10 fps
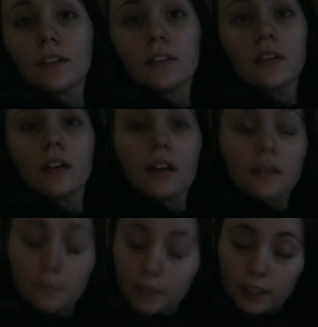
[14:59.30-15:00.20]
it's set
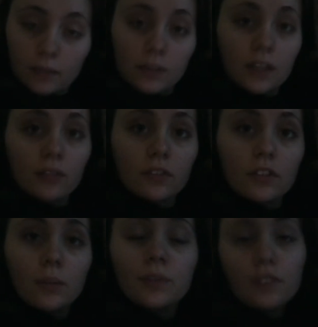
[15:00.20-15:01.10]
up. My camera's having
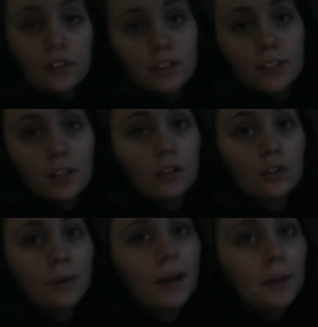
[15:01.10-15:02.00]
trouble focusing,
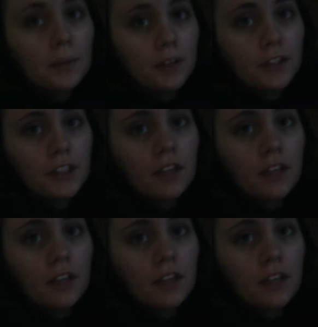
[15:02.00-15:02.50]
so I'm going to